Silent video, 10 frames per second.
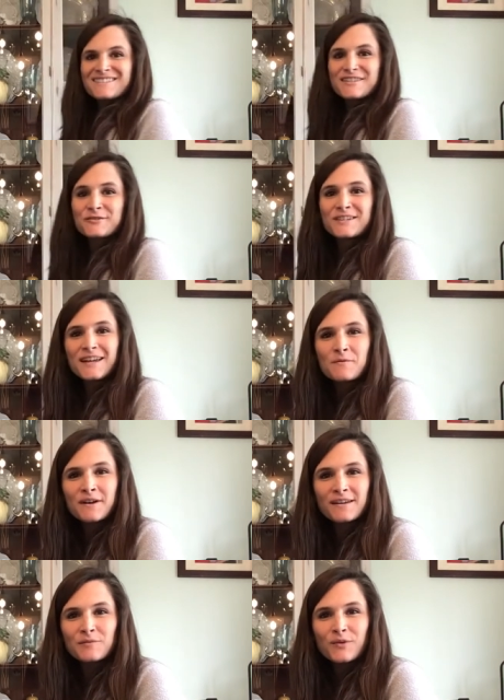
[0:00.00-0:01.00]
So today
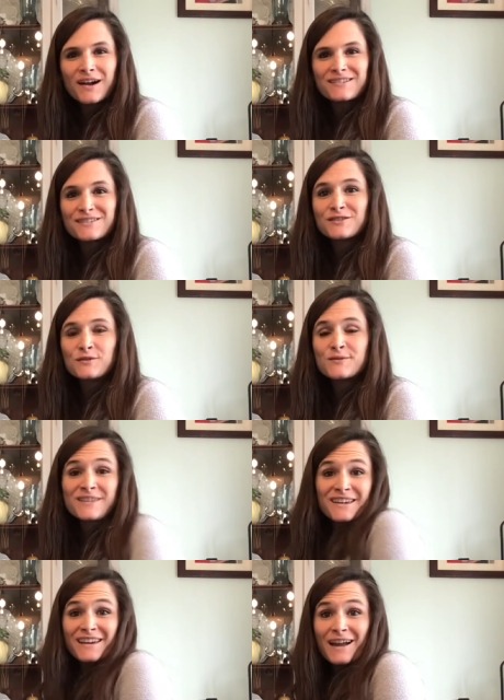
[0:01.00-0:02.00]
we're going to practice
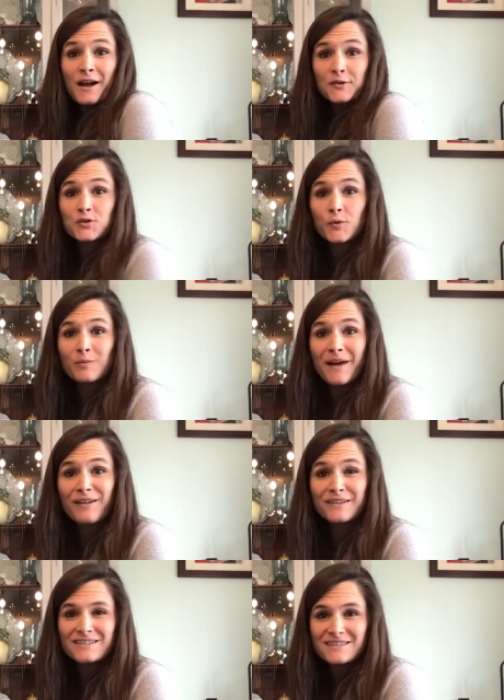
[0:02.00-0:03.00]
using an actual
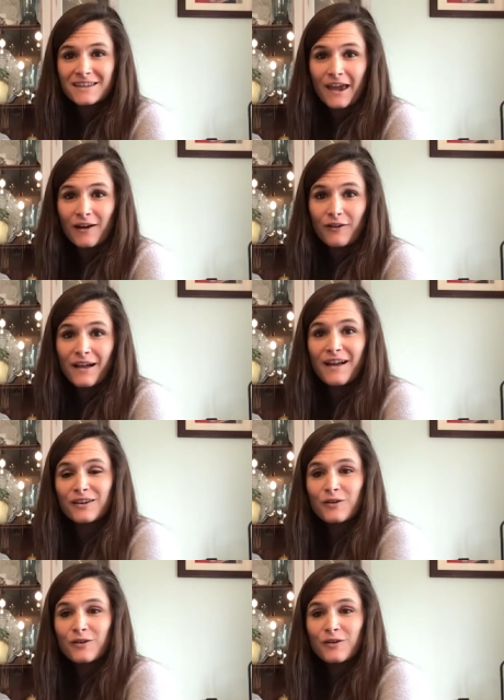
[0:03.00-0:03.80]
balance scale and